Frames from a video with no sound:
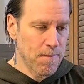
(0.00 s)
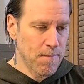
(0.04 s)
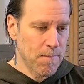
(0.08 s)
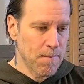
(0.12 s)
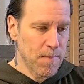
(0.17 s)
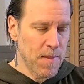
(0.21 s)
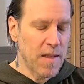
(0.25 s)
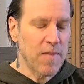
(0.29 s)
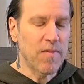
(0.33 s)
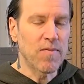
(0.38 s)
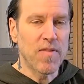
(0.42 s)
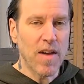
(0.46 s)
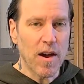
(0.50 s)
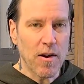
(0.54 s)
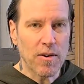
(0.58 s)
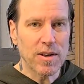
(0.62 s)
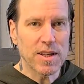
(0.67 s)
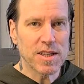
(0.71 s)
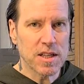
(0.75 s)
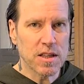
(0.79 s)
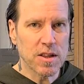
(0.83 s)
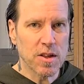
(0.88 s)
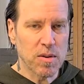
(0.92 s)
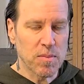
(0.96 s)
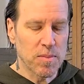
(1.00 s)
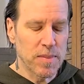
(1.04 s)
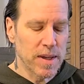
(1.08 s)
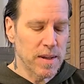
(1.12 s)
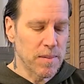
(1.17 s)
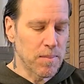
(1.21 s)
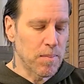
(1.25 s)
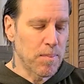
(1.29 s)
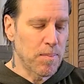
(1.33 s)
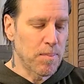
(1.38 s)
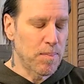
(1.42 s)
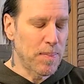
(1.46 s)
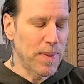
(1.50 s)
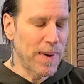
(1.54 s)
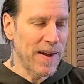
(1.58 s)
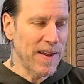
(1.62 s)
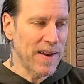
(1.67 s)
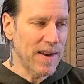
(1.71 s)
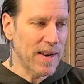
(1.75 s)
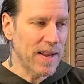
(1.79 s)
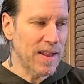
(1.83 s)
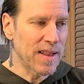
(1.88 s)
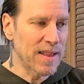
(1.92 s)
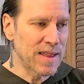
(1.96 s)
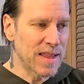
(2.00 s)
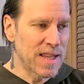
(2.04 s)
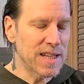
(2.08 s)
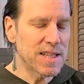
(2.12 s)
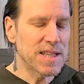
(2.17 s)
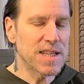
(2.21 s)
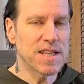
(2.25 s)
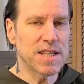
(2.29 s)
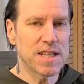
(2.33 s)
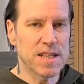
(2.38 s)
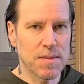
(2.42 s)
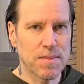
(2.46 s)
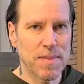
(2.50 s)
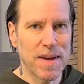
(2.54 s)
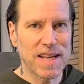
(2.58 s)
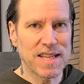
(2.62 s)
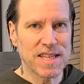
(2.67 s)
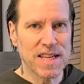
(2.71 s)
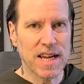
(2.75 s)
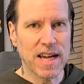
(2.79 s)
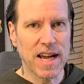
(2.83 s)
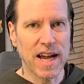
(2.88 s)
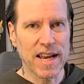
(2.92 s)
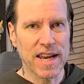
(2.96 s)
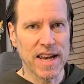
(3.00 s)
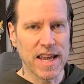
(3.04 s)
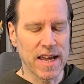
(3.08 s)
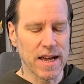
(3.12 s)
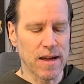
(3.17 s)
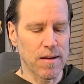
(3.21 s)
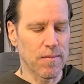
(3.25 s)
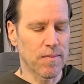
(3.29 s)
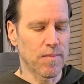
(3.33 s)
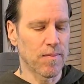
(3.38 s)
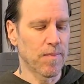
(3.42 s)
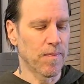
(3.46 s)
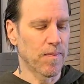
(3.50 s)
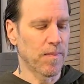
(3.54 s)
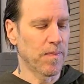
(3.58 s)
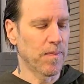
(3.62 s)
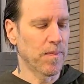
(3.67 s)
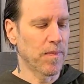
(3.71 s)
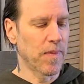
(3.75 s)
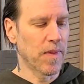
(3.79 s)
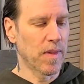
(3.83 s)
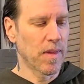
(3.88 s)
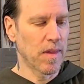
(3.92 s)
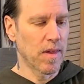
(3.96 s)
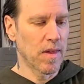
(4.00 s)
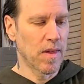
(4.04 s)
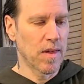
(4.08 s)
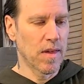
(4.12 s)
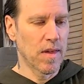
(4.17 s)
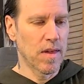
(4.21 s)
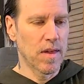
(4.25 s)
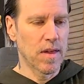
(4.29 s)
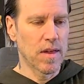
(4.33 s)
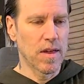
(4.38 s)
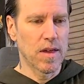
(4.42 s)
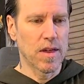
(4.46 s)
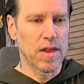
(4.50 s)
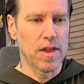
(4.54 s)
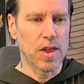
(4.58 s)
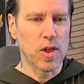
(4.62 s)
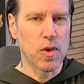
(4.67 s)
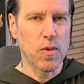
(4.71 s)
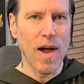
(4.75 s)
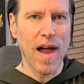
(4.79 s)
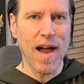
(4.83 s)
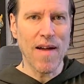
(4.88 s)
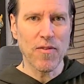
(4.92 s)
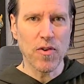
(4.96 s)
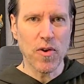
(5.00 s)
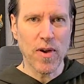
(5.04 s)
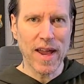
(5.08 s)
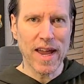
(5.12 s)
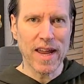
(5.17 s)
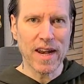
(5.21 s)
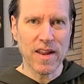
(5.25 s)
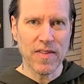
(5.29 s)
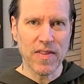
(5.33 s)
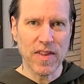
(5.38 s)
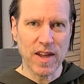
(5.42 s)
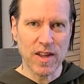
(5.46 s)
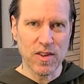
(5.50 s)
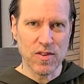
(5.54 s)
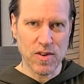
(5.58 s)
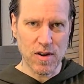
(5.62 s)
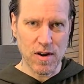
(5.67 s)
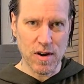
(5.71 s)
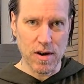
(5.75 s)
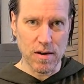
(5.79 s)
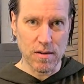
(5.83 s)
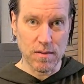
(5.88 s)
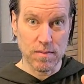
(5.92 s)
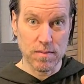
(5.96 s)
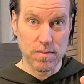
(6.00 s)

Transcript: it varies a little bit, but this is the basic idea. You have your hand on the guitar,